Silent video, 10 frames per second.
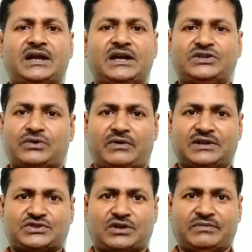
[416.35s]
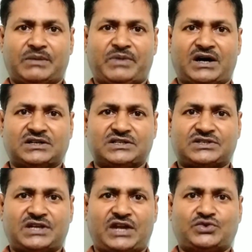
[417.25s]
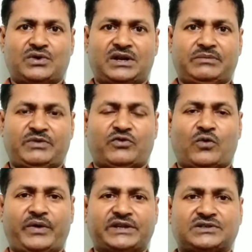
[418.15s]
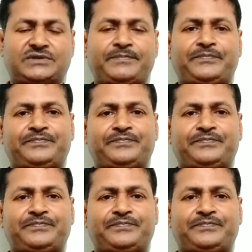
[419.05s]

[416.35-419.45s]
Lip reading: interests of the parties actually before it.